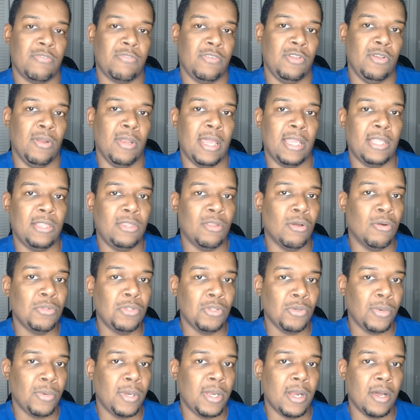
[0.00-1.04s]
you know, like don't
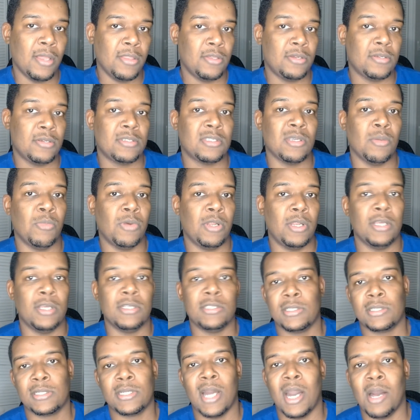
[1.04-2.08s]
do it under someone
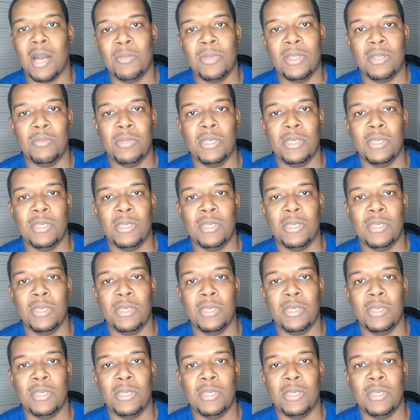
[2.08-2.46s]
else's comment